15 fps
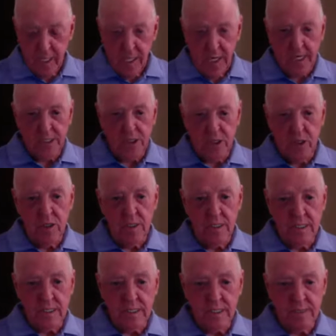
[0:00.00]
at John
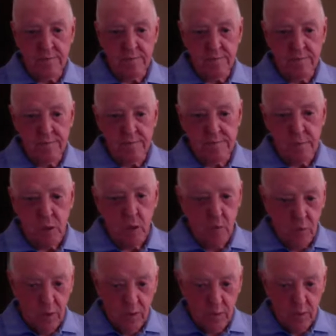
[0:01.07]
Lees, all
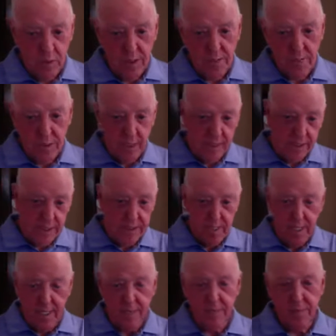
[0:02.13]
one word, there it is
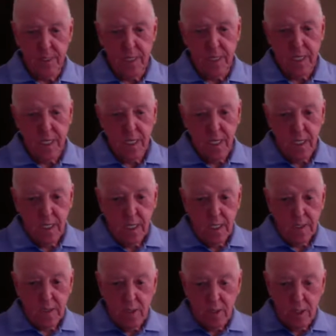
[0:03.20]
there,
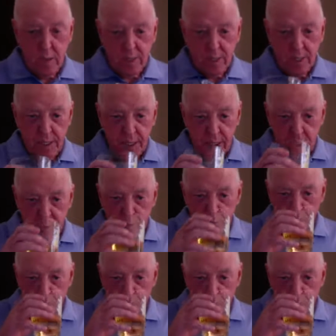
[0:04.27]
.com.au.